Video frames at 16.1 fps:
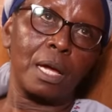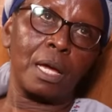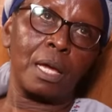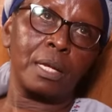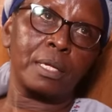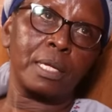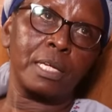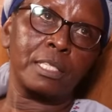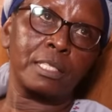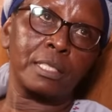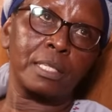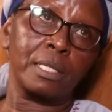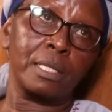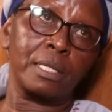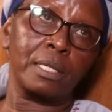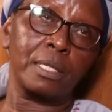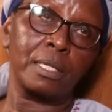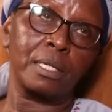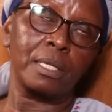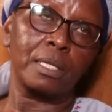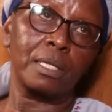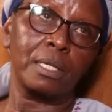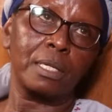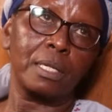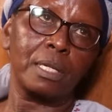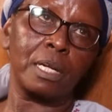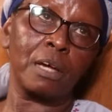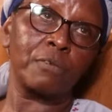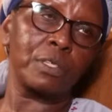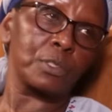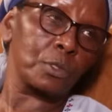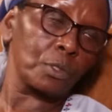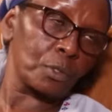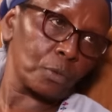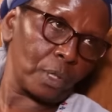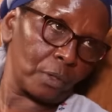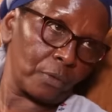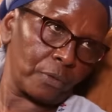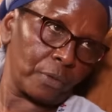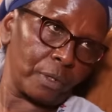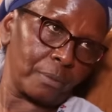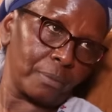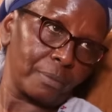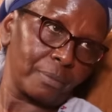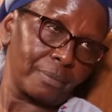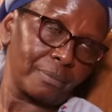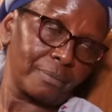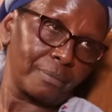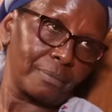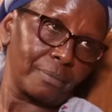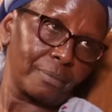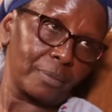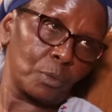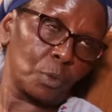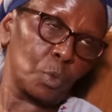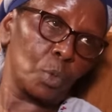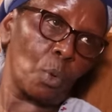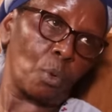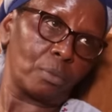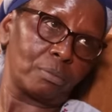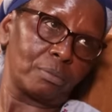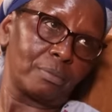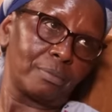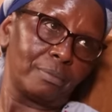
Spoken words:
And I say, love is not one of them. No.